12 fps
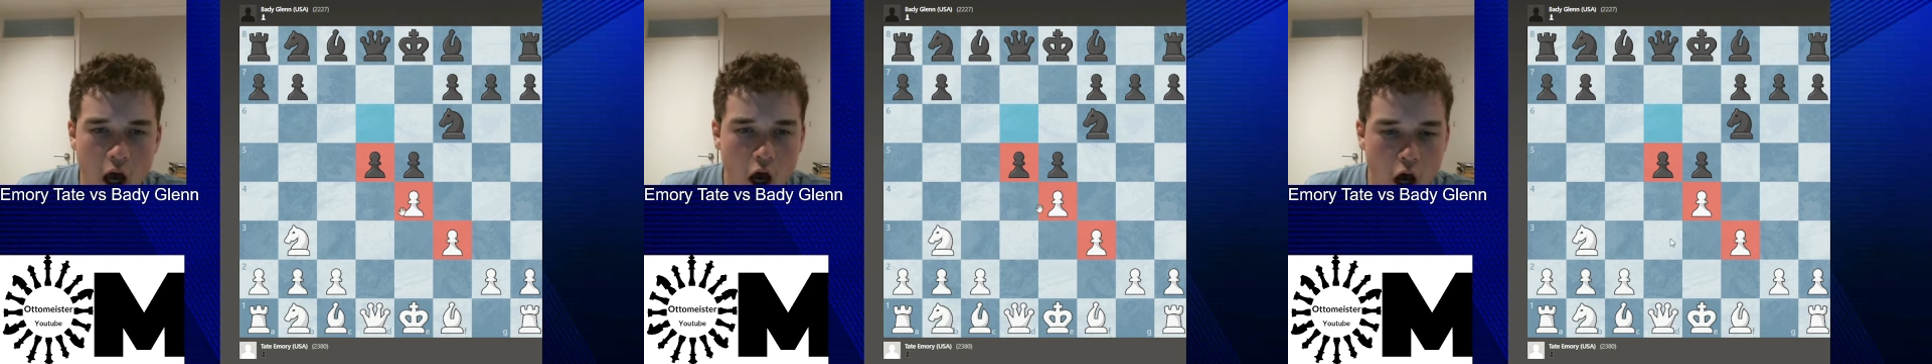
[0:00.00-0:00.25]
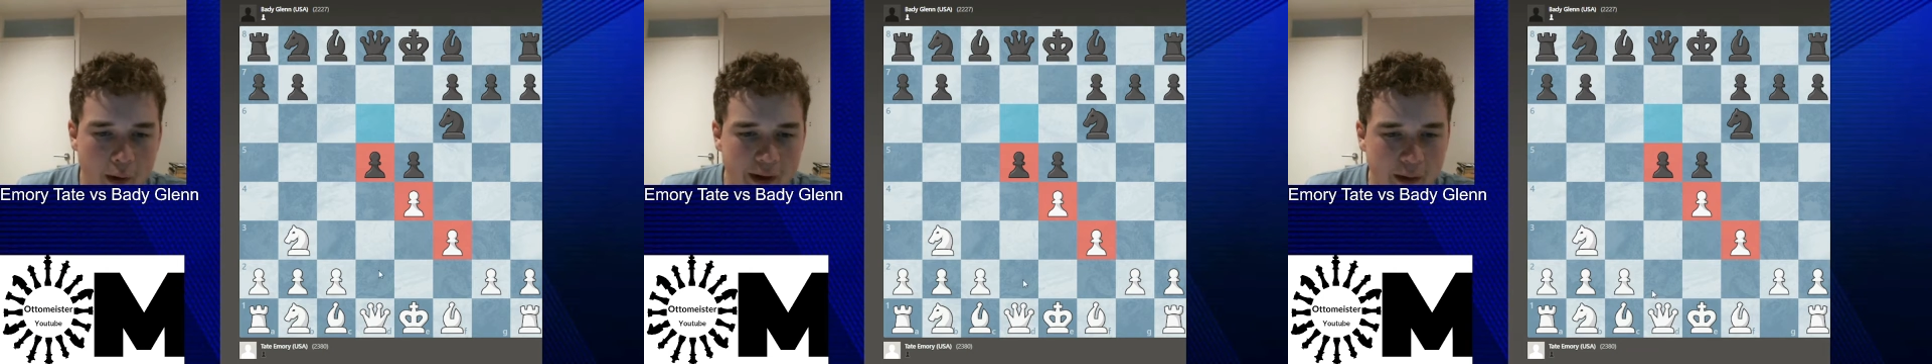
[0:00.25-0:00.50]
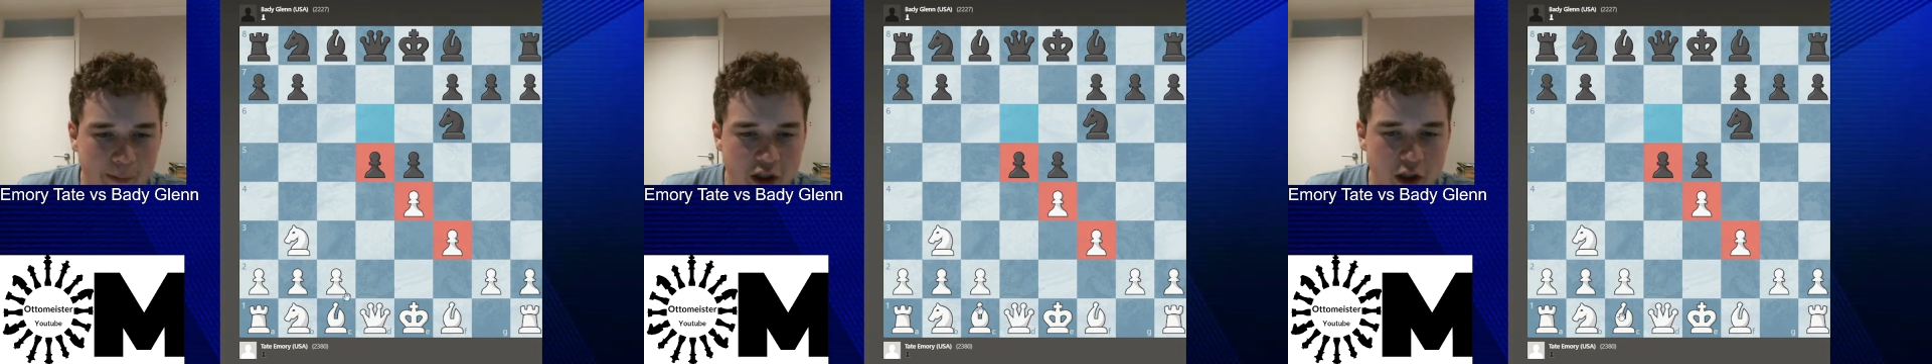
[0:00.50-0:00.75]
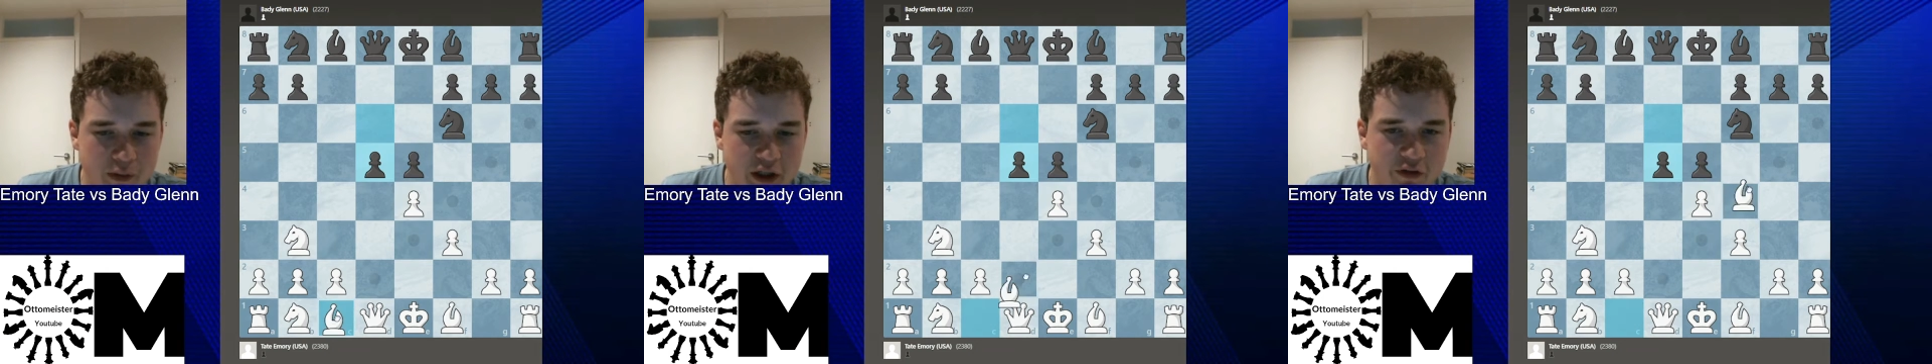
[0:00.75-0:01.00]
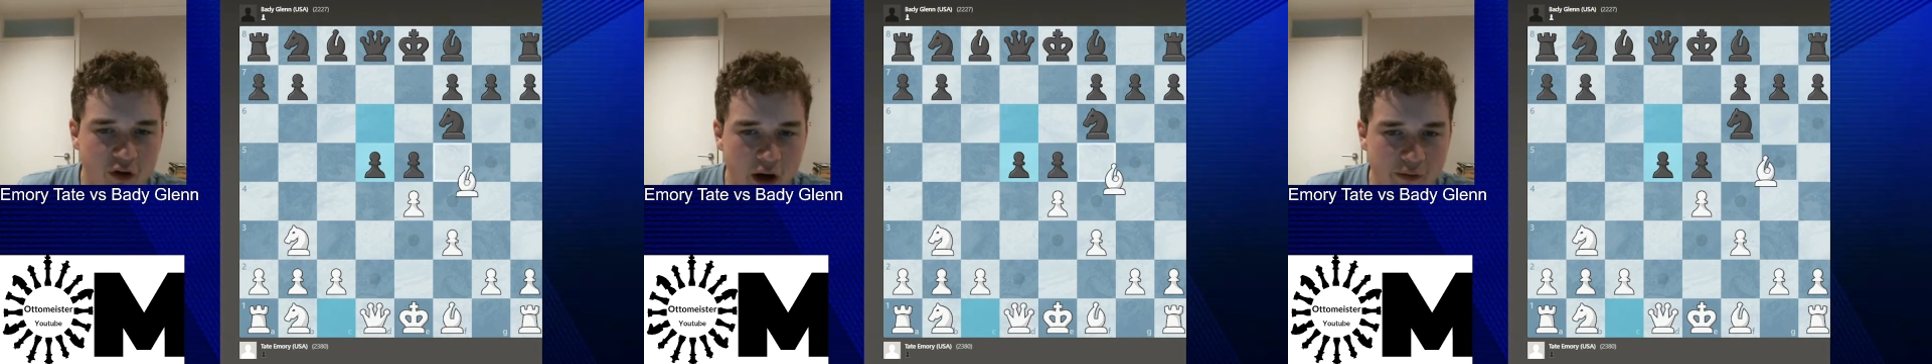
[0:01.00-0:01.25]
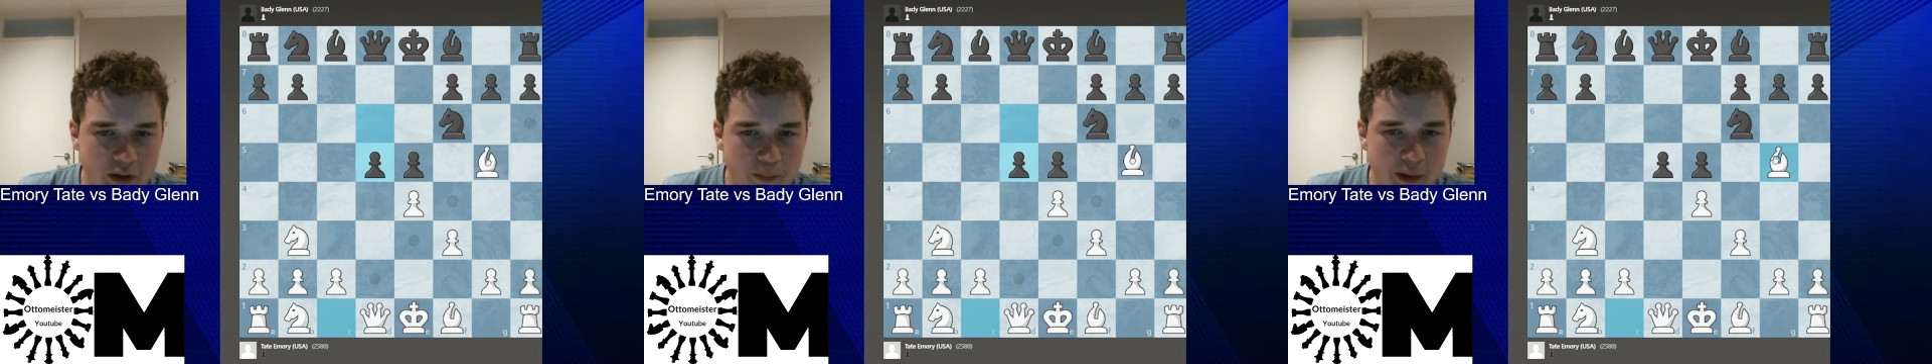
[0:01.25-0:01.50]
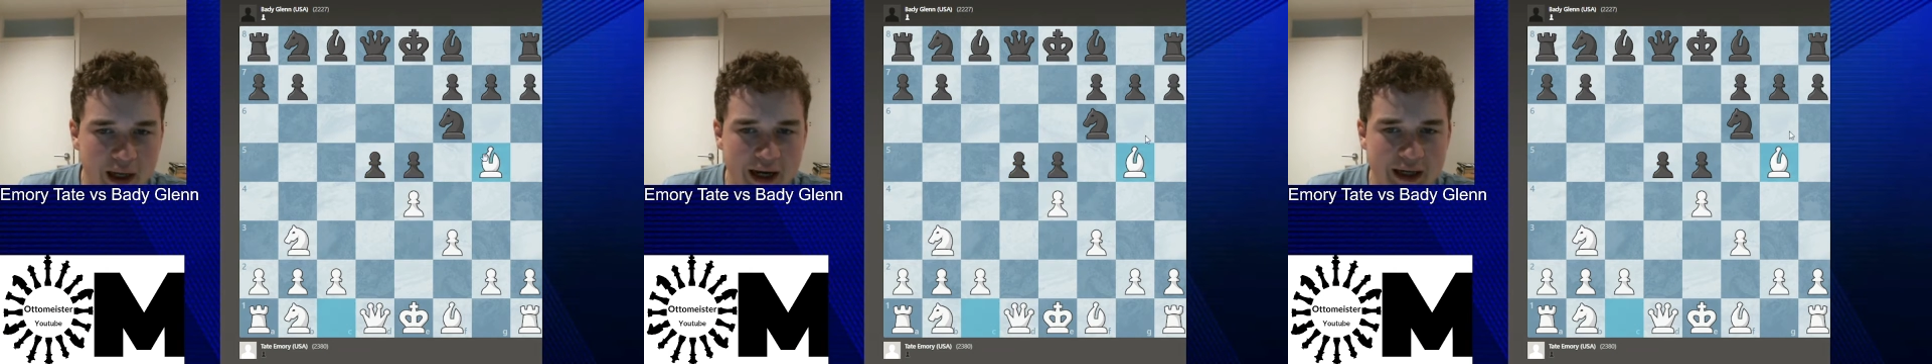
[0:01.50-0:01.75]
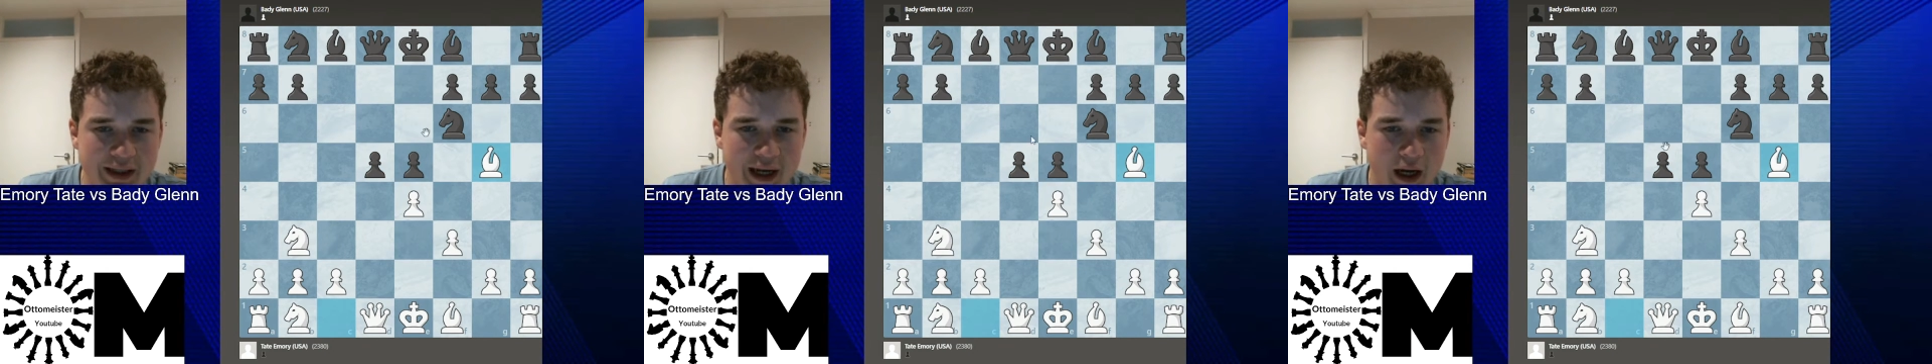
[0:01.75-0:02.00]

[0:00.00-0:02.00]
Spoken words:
And now bishop g5 is played.